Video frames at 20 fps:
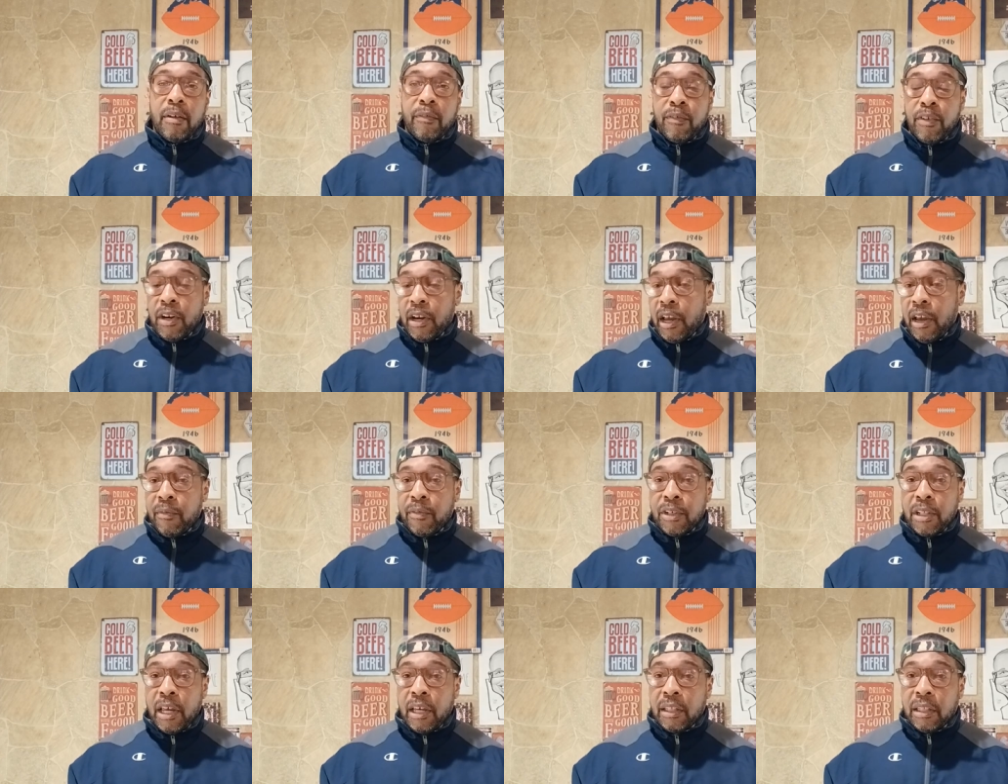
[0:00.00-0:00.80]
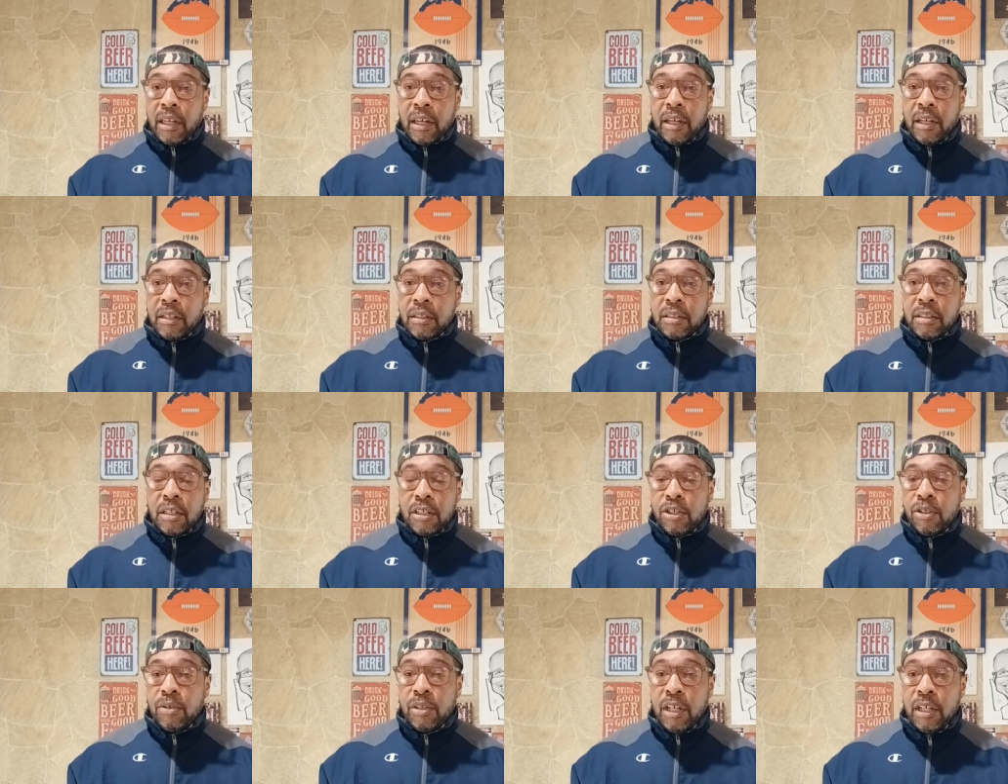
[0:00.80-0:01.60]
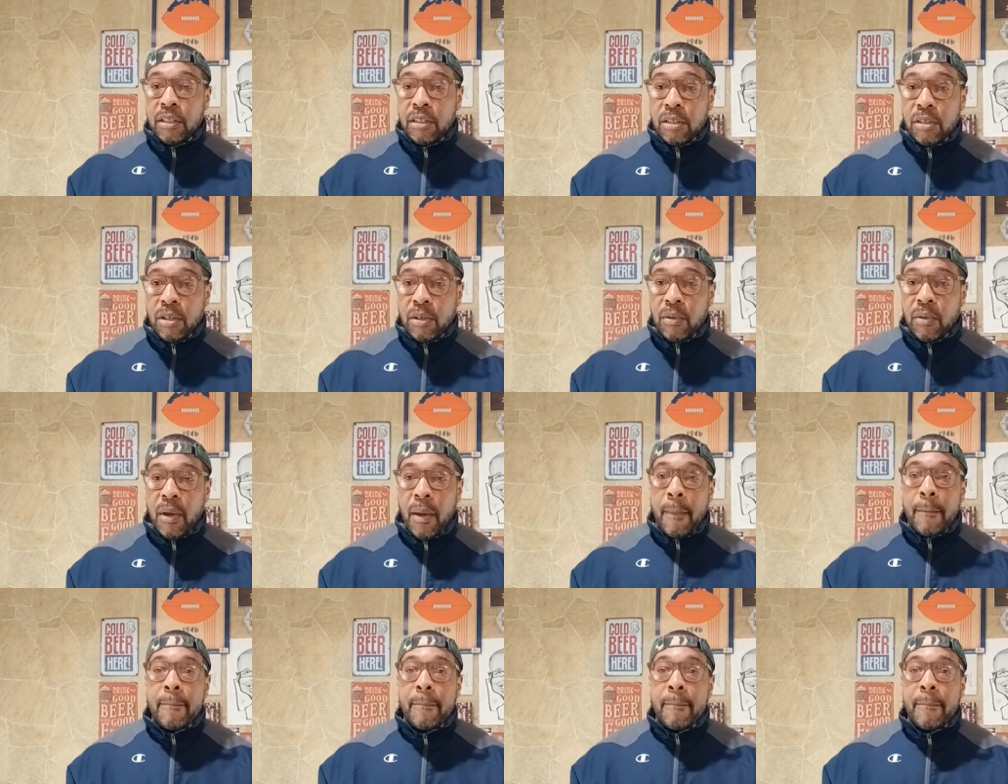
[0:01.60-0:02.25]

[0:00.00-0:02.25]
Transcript: for everyday things that you need to do.